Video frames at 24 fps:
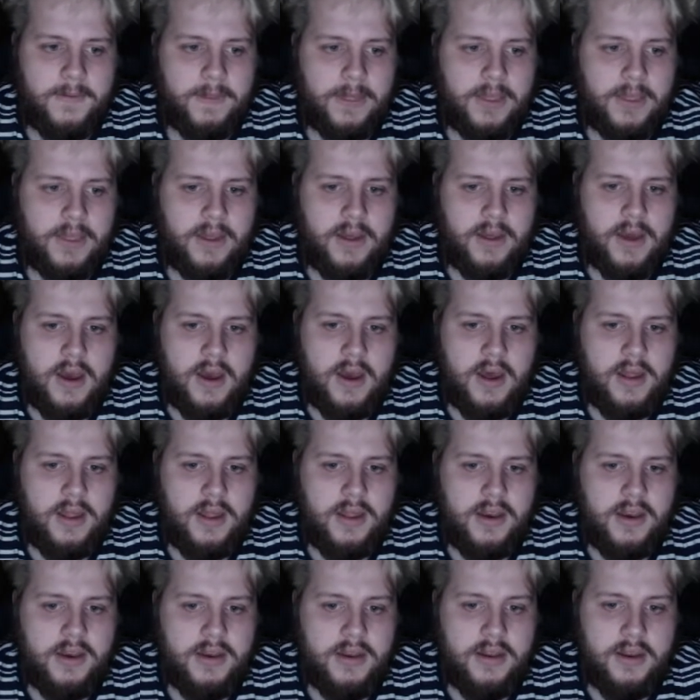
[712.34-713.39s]

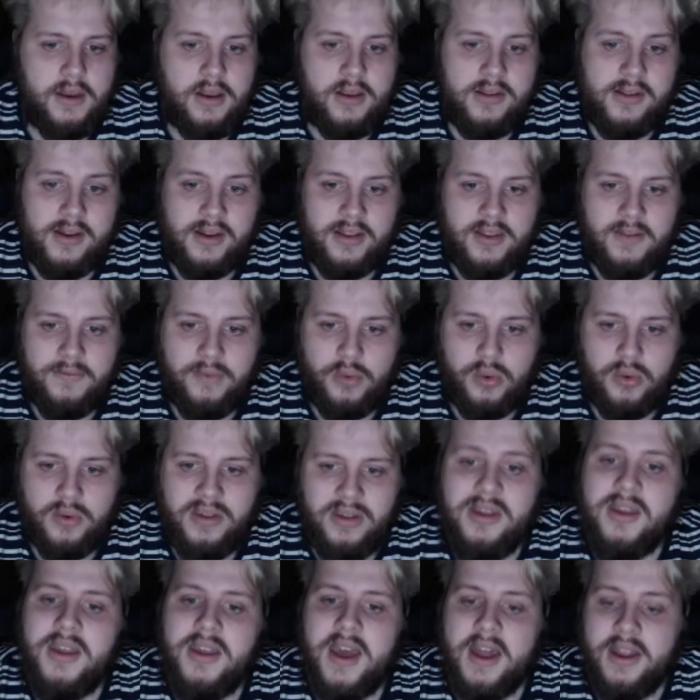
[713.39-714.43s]
is that the
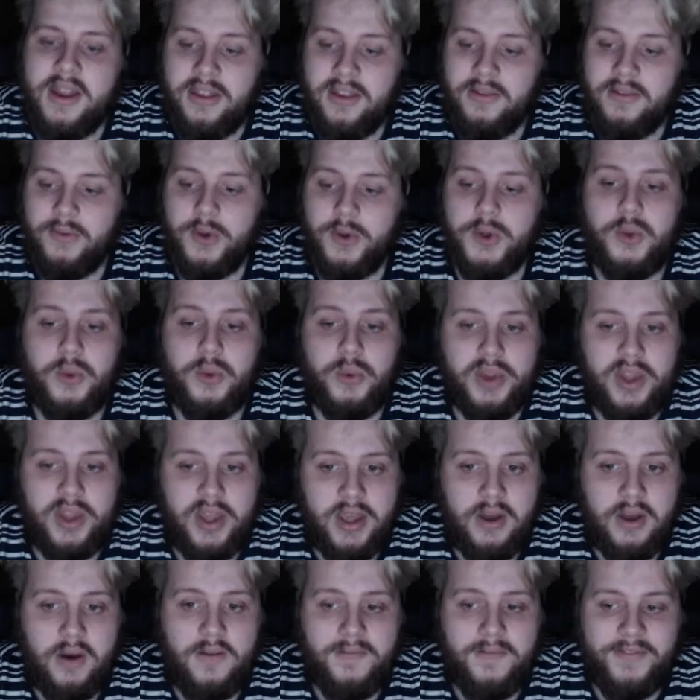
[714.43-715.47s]
difficulty? Yeah, the
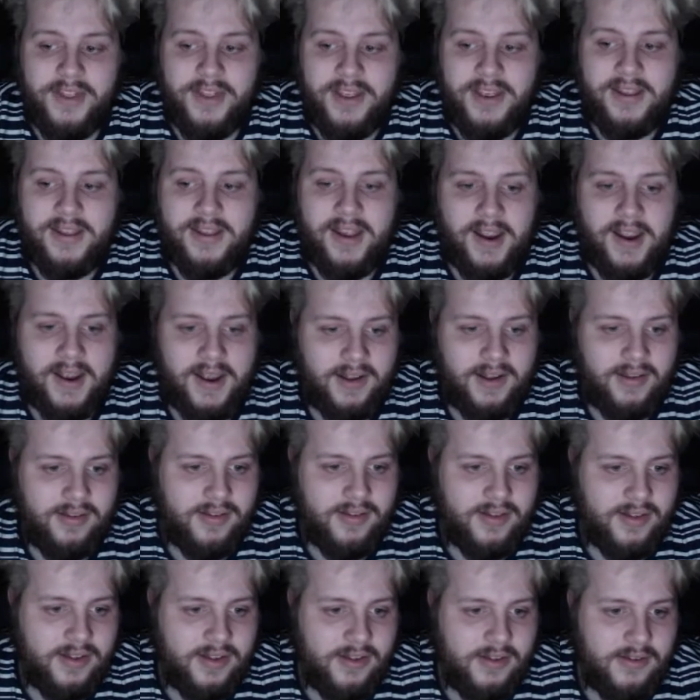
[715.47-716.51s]
difficulty of the
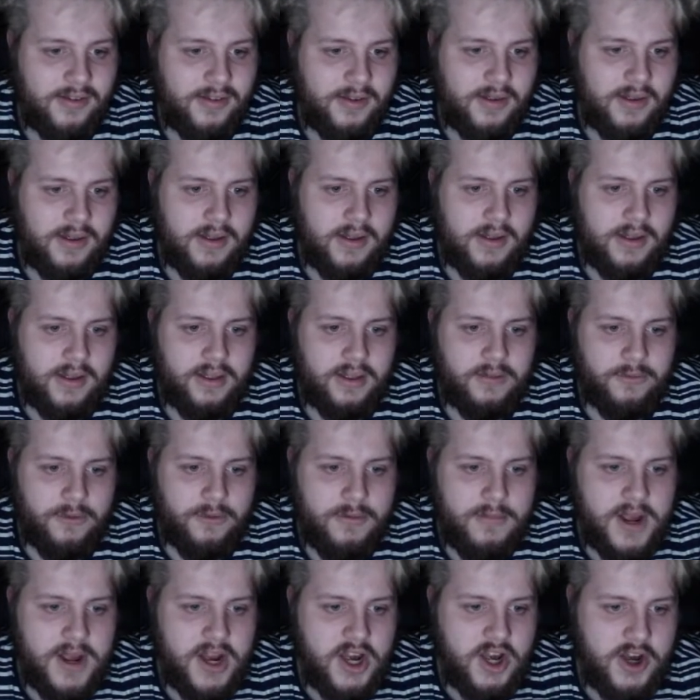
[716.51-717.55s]
tasks. The
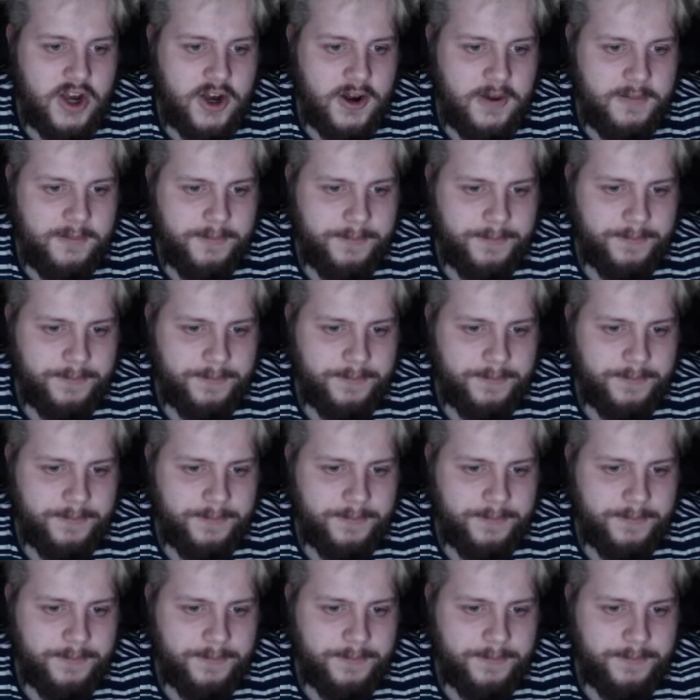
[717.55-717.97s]
formation.